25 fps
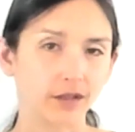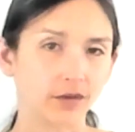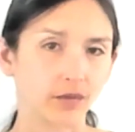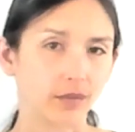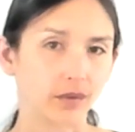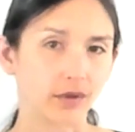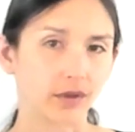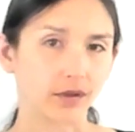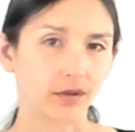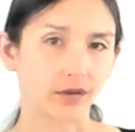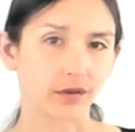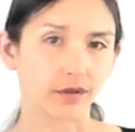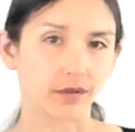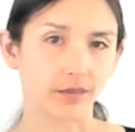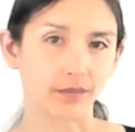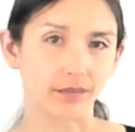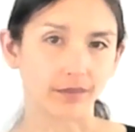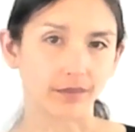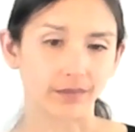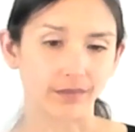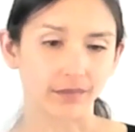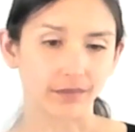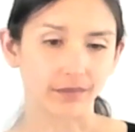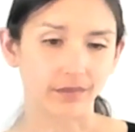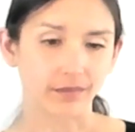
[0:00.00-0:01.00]
You're welcome.
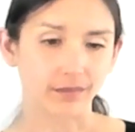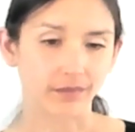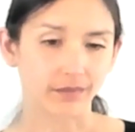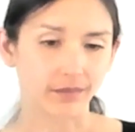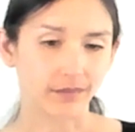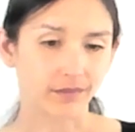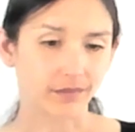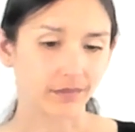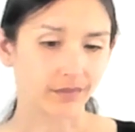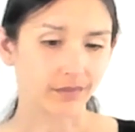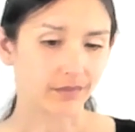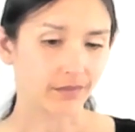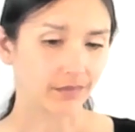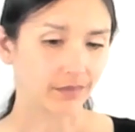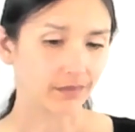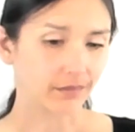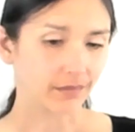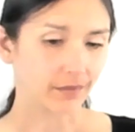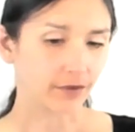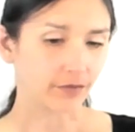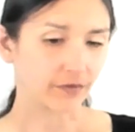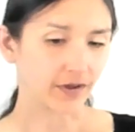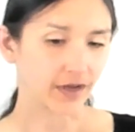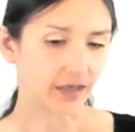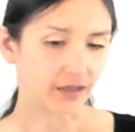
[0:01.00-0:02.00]

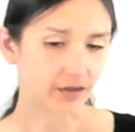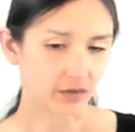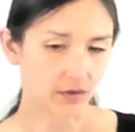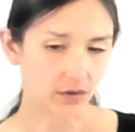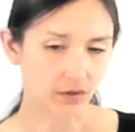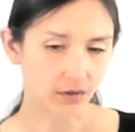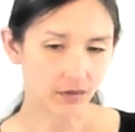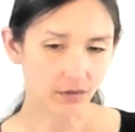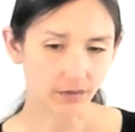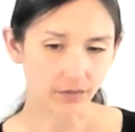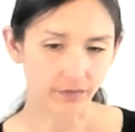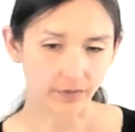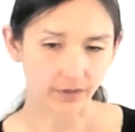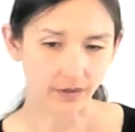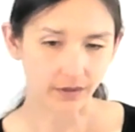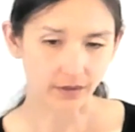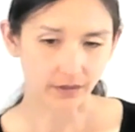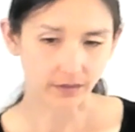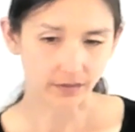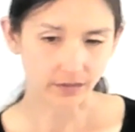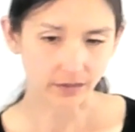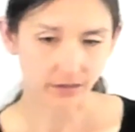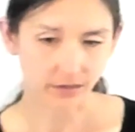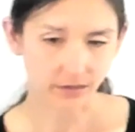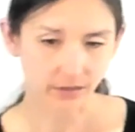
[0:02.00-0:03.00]
In fact, all of
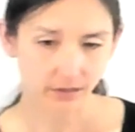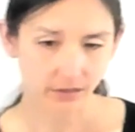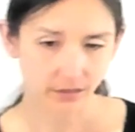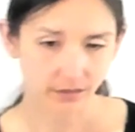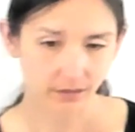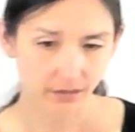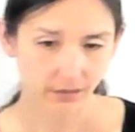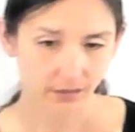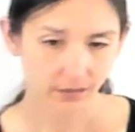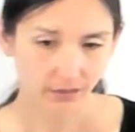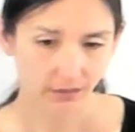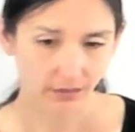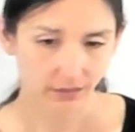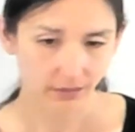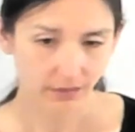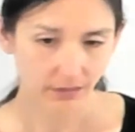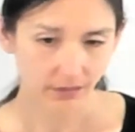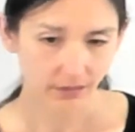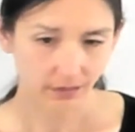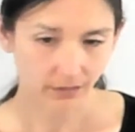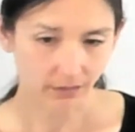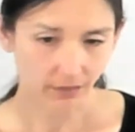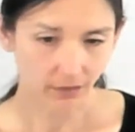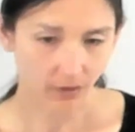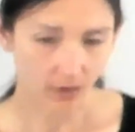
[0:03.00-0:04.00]
this,
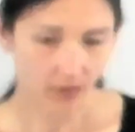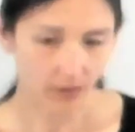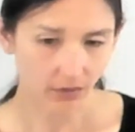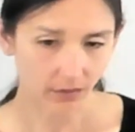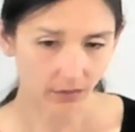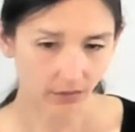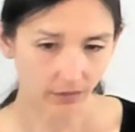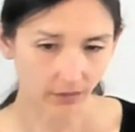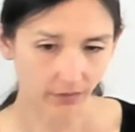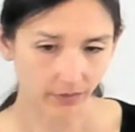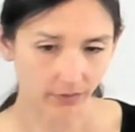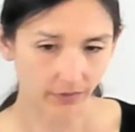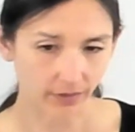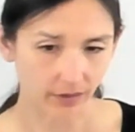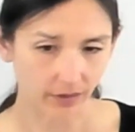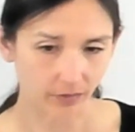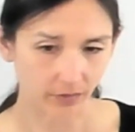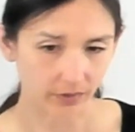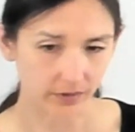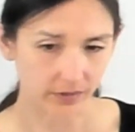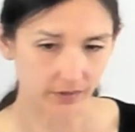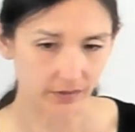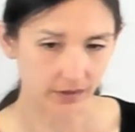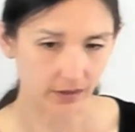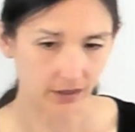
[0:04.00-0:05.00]
all that
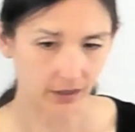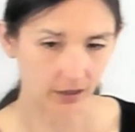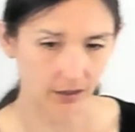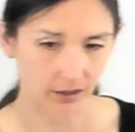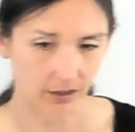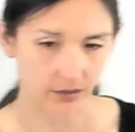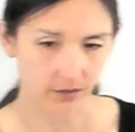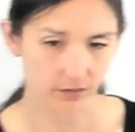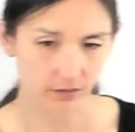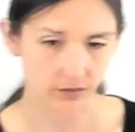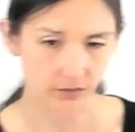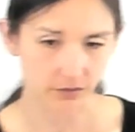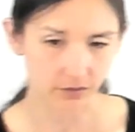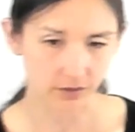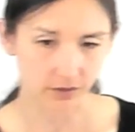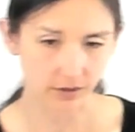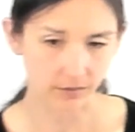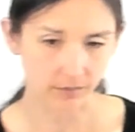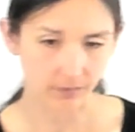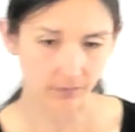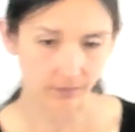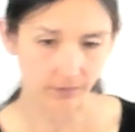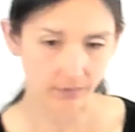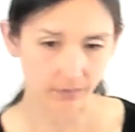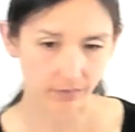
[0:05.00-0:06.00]
was seen in your
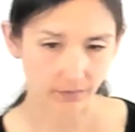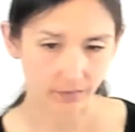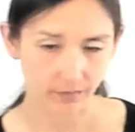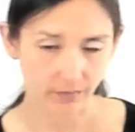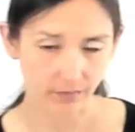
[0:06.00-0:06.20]
dream